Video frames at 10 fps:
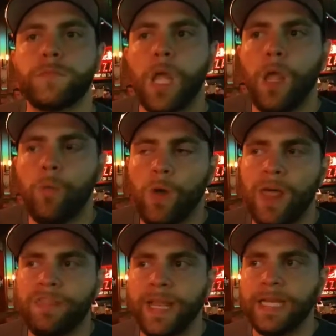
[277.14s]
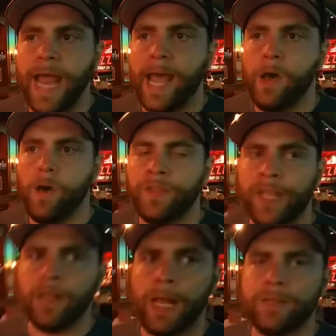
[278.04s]
Well,
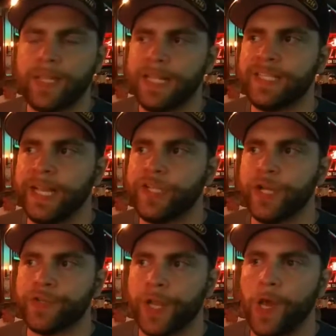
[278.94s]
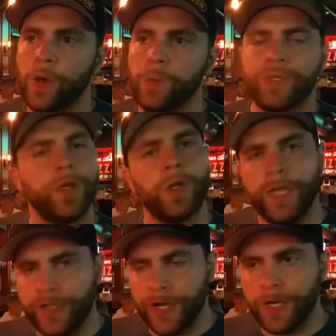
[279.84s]
I'd say 6 years ago it was a little
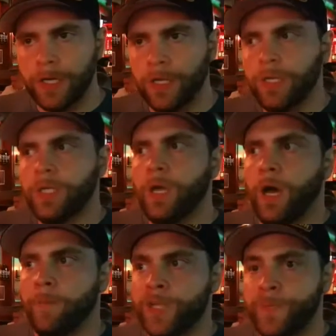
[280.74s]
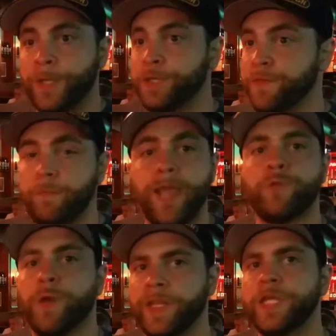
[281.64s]
easier, especially if you made
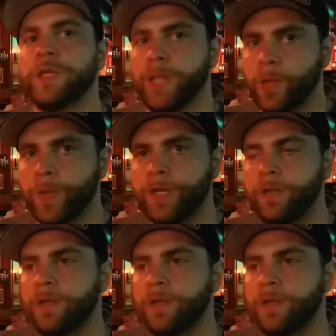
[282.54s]
really good liquid.